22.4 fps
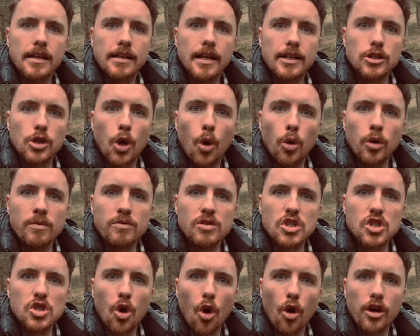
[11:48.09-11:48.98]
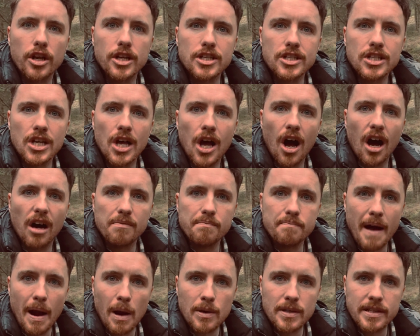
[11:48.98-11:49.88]
that told him stories of
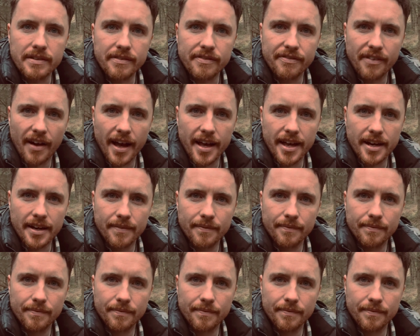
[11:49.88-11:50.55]
mountain fire.